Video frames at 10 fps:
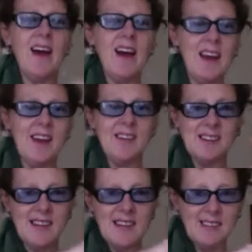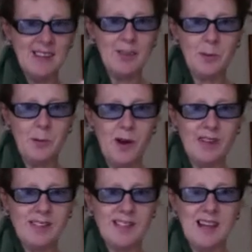and underneath it are the
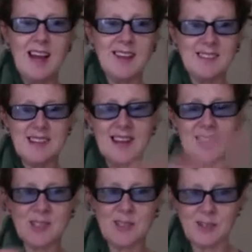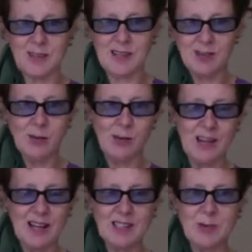pots, and next to, in a drawer
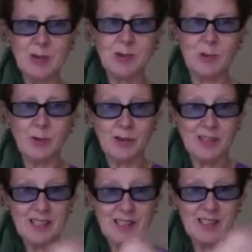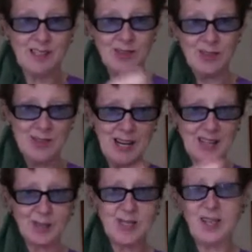next to it, are all the things, that
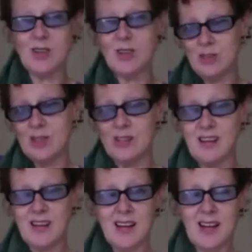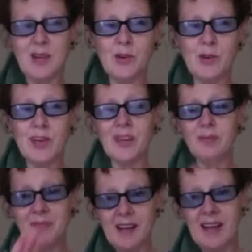utensils that you use in cooking.
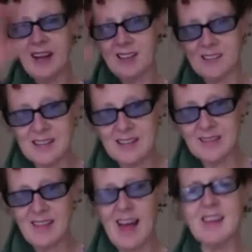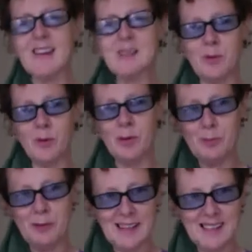And underneath that is where all the
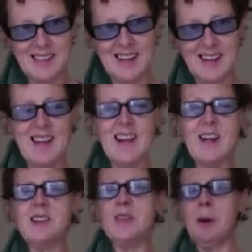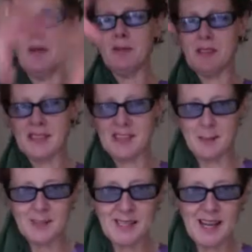plates are. So everything
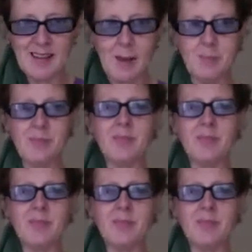comes together.